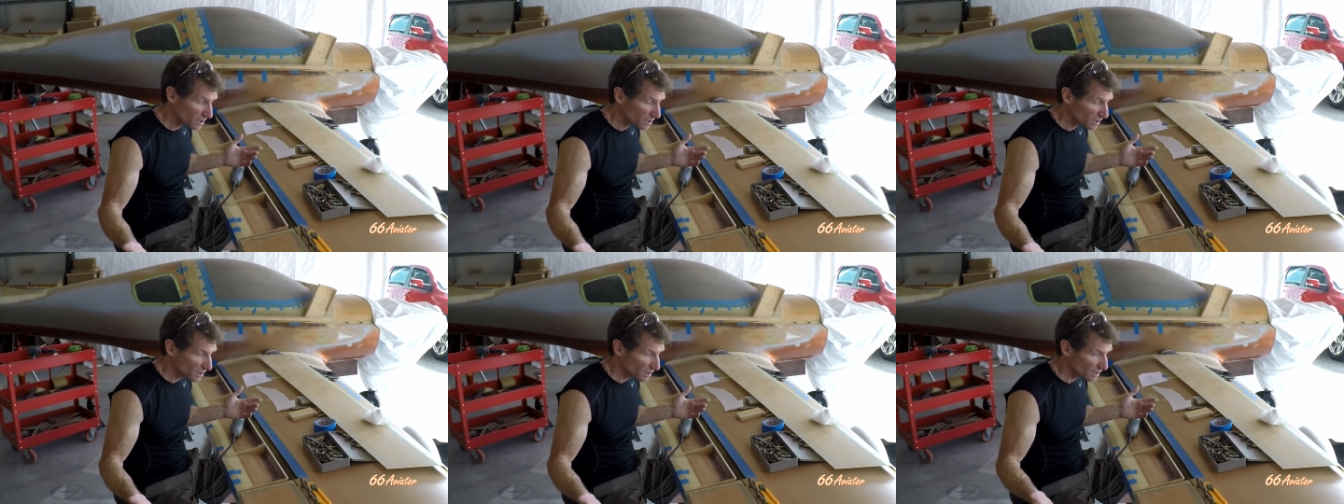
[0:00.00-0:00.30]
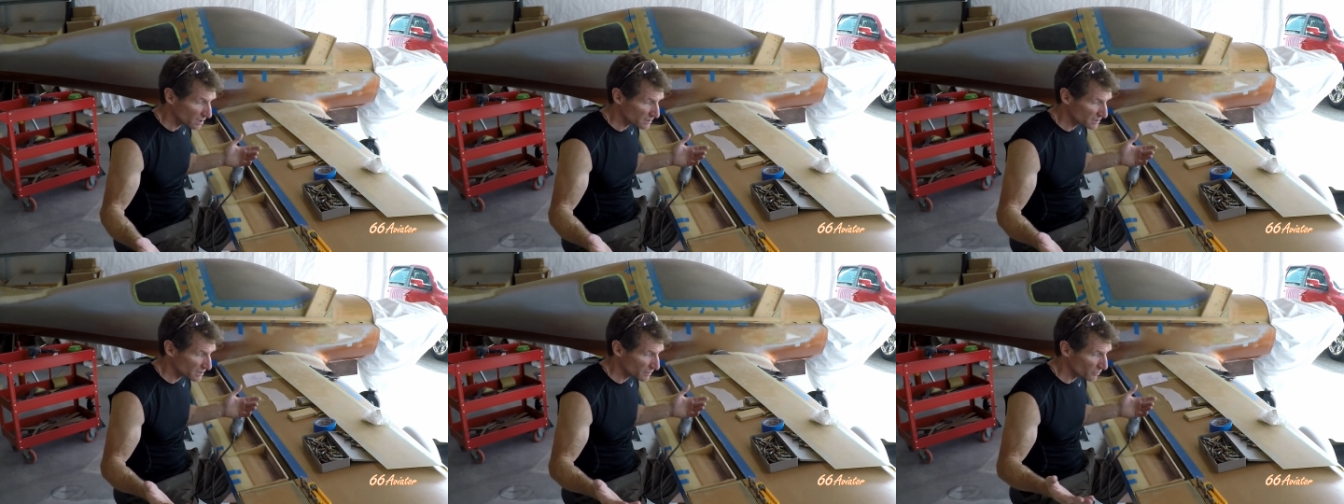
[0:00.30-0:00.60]

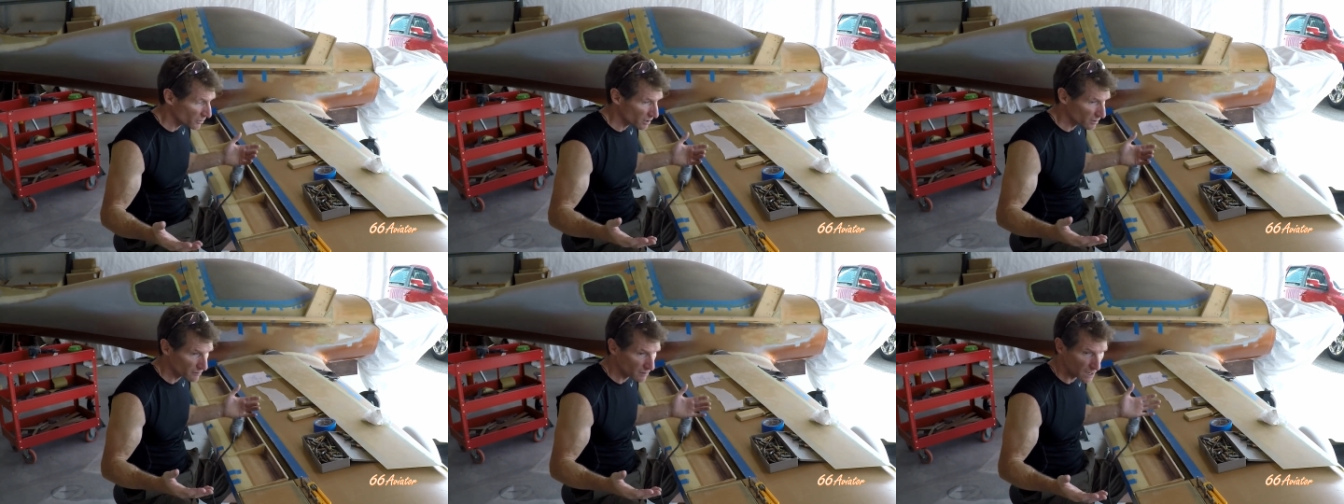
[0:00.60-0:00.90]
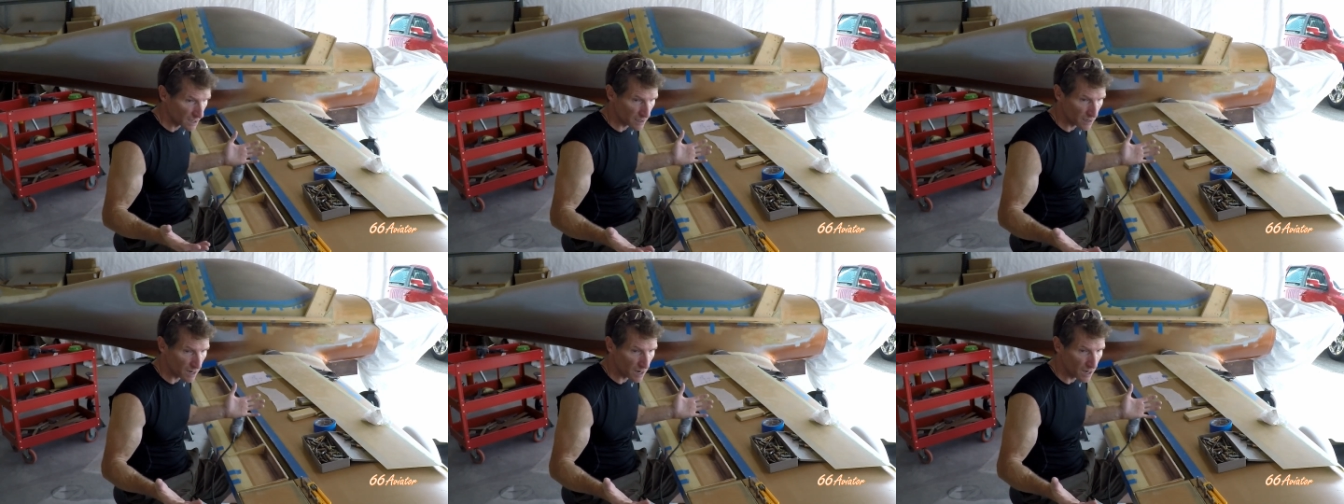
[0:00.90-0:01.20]
uh, somewhere
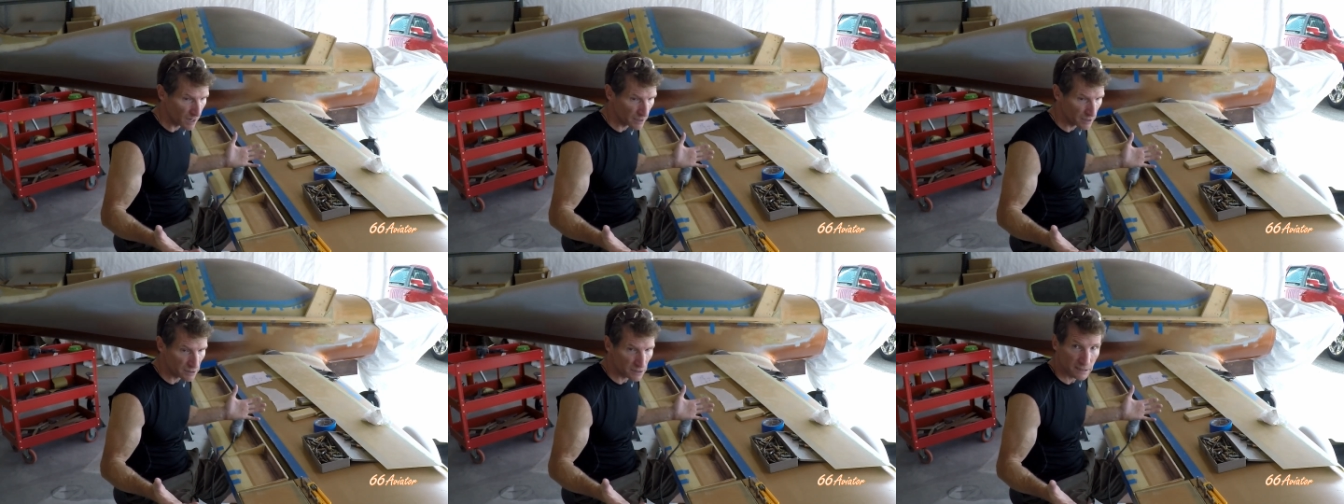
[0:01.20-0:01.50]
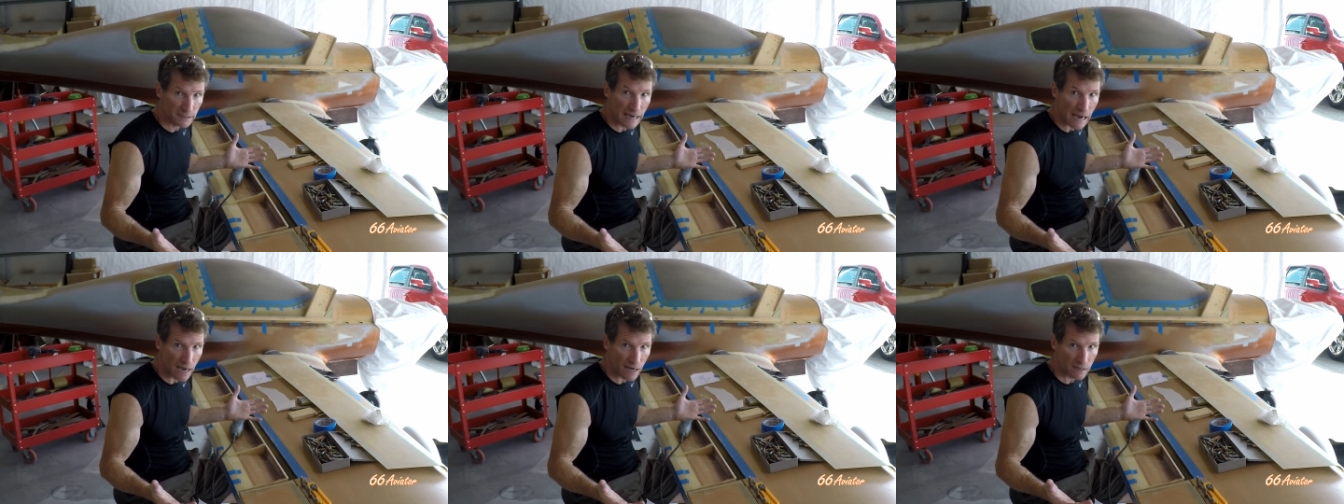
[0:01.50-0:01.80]
around
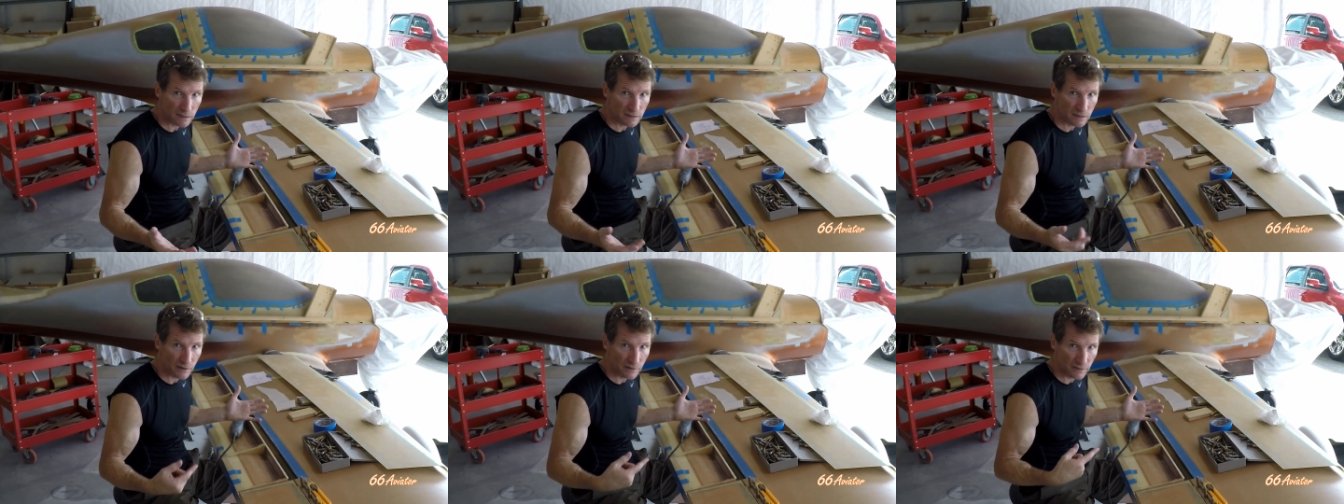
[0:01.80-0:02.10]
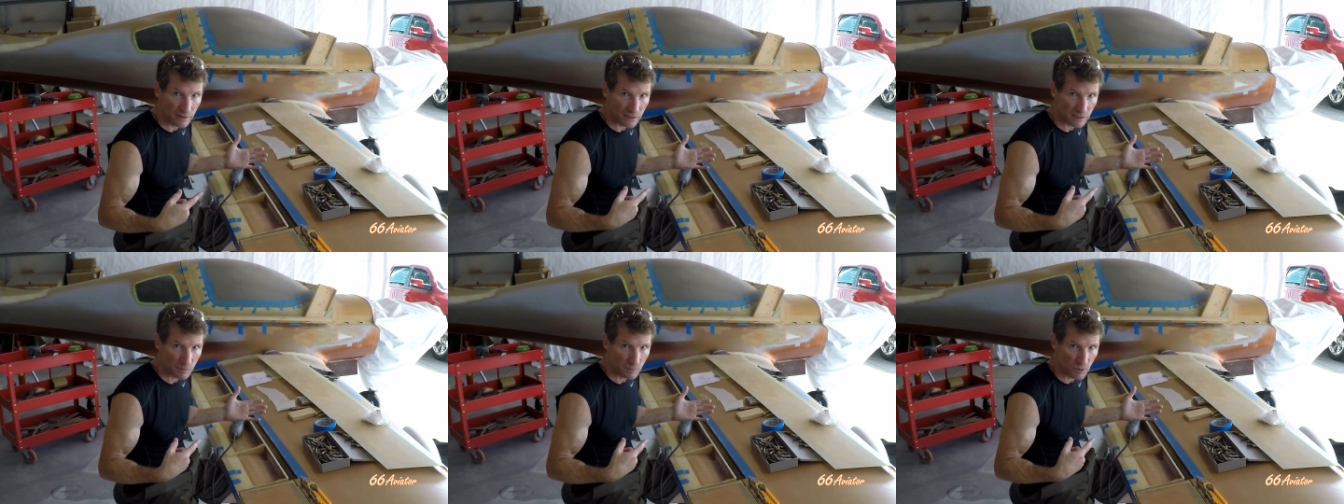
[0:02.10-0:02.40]
100 knots
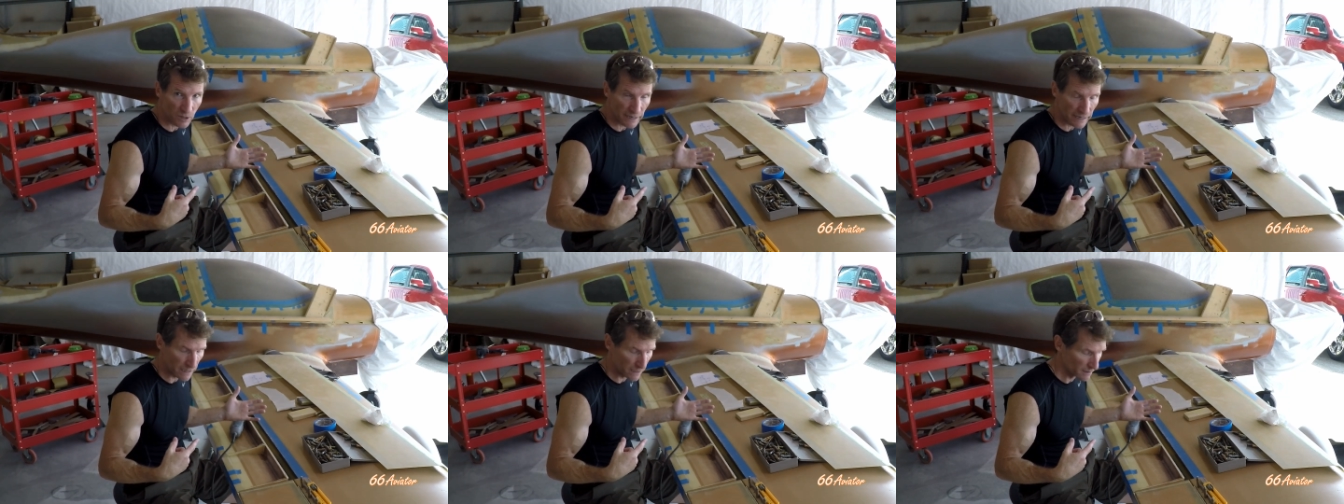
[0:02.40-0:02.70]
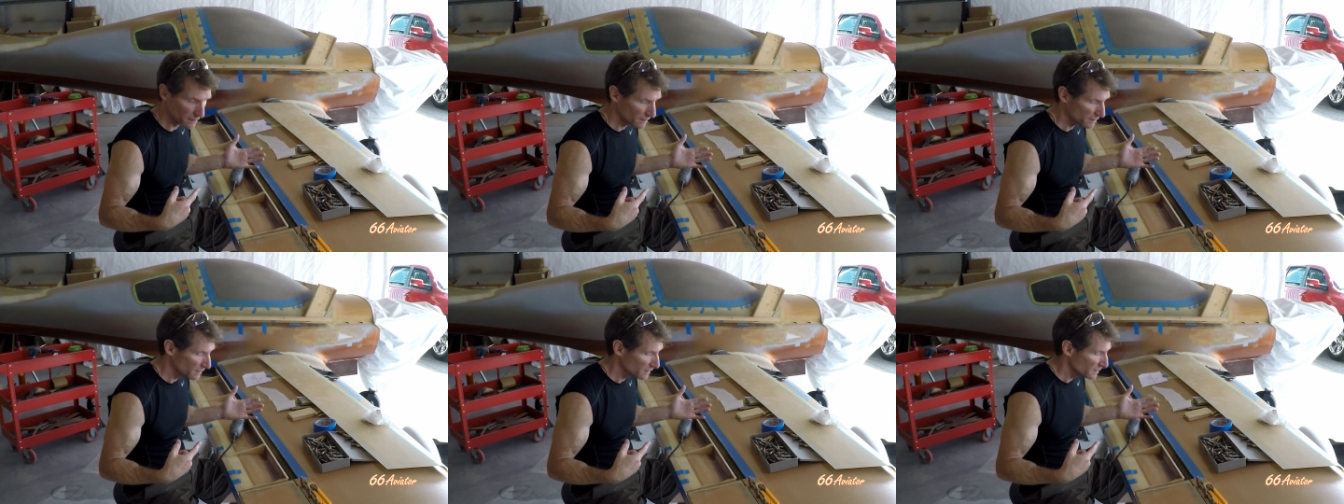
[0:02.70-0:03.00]
on this
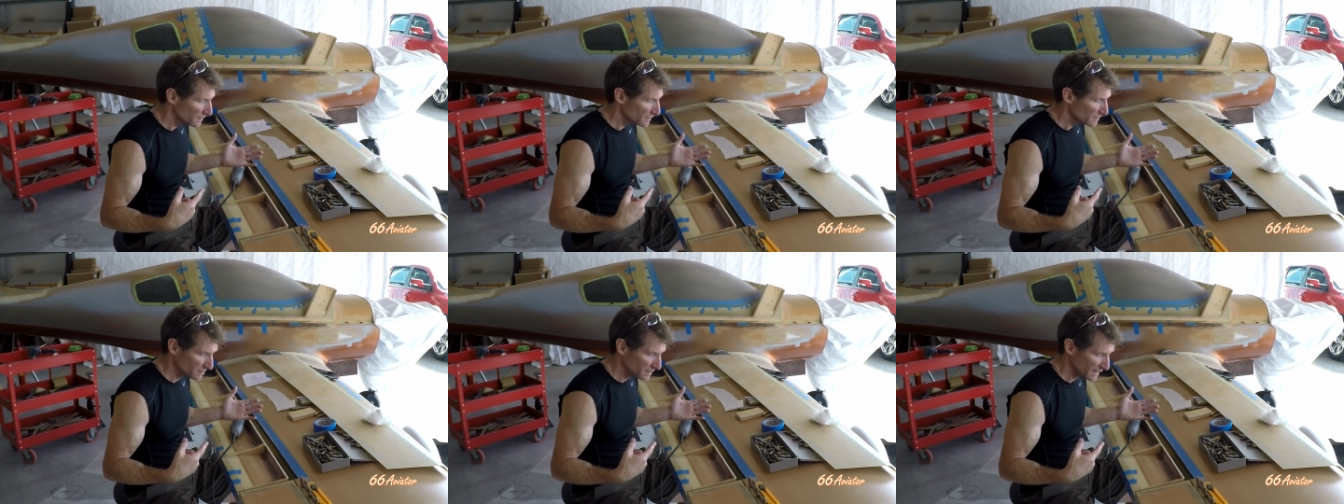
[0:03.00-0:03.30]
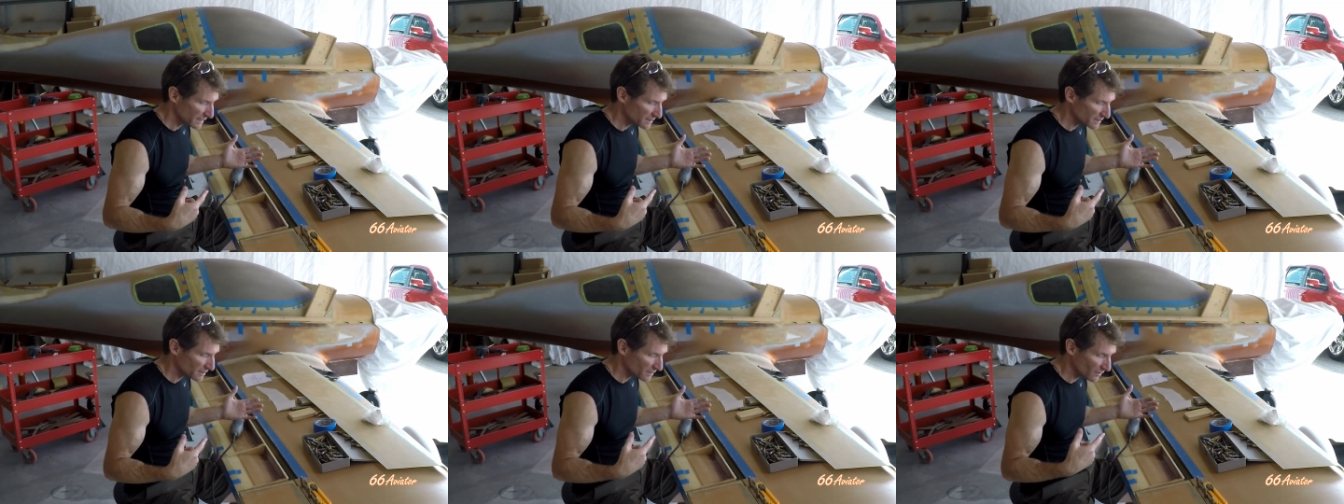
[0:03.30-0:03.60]
plane.
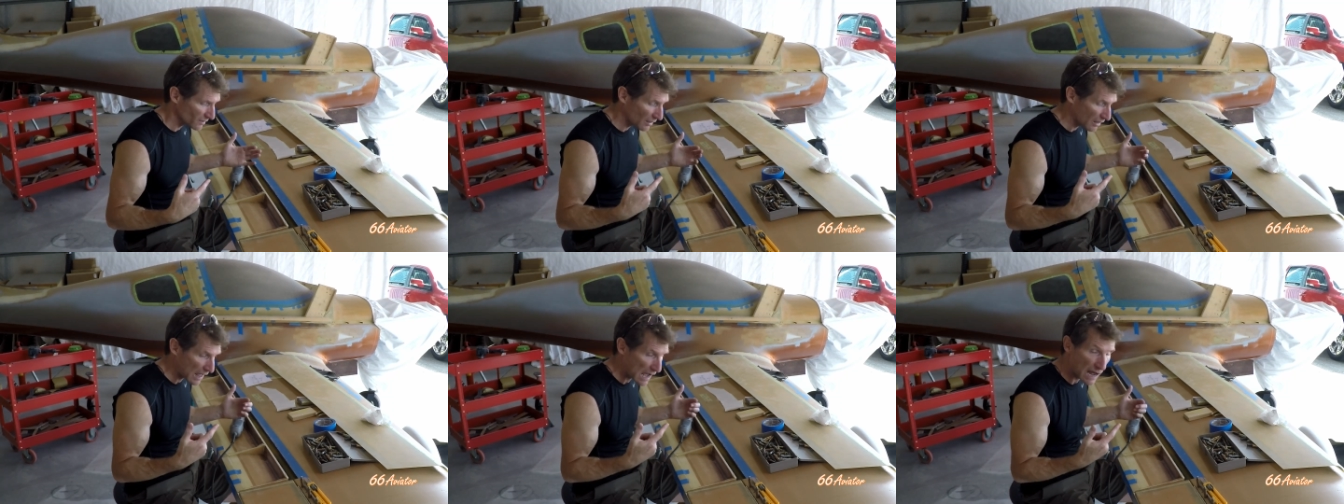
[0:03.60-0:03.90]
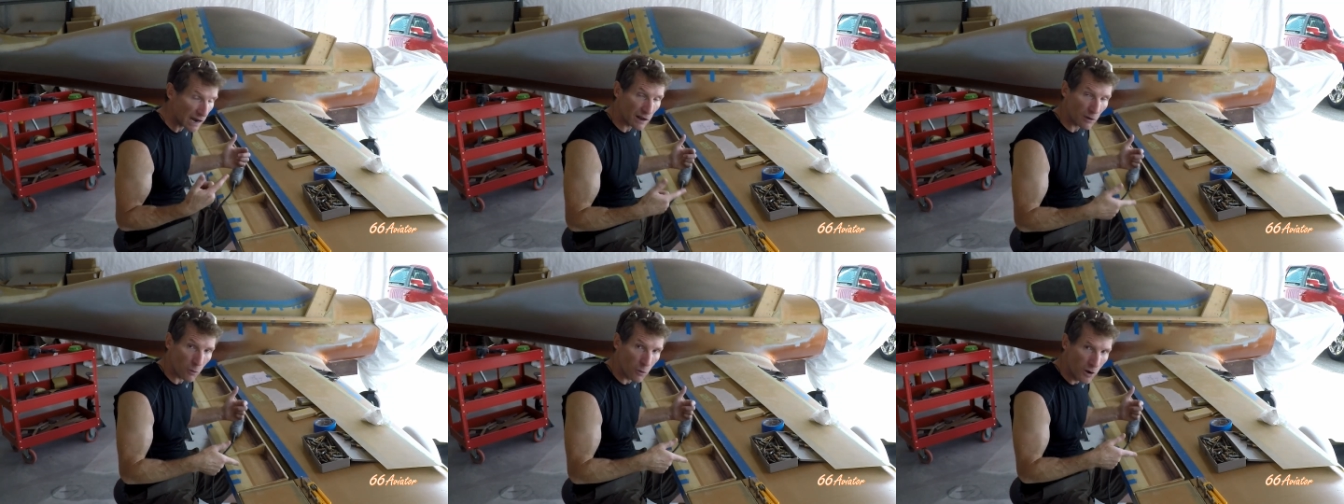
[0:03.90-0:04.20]
That's a
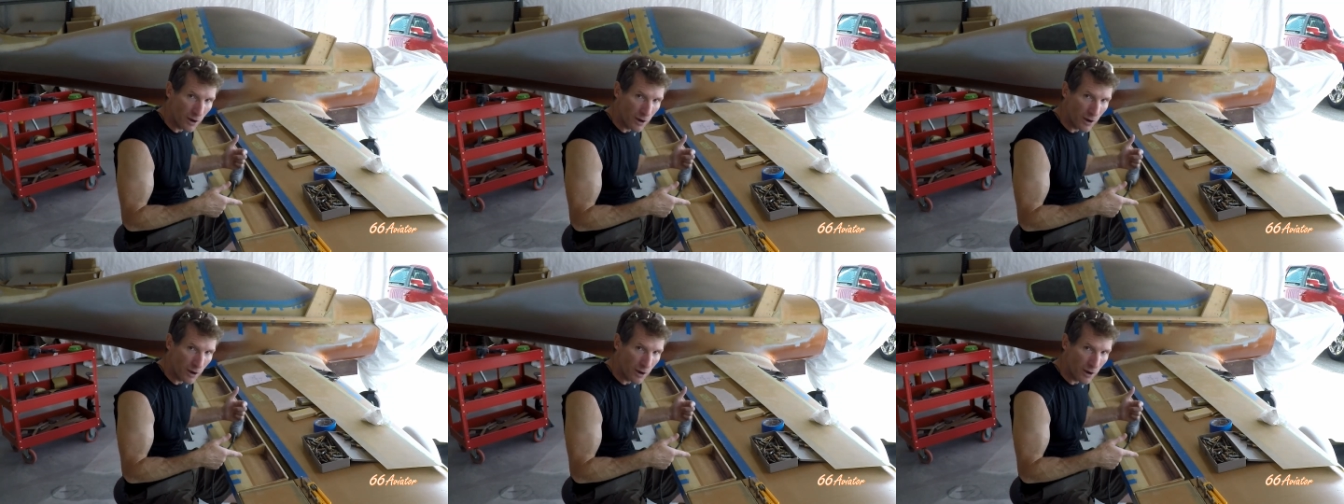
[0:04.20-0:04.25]
lot of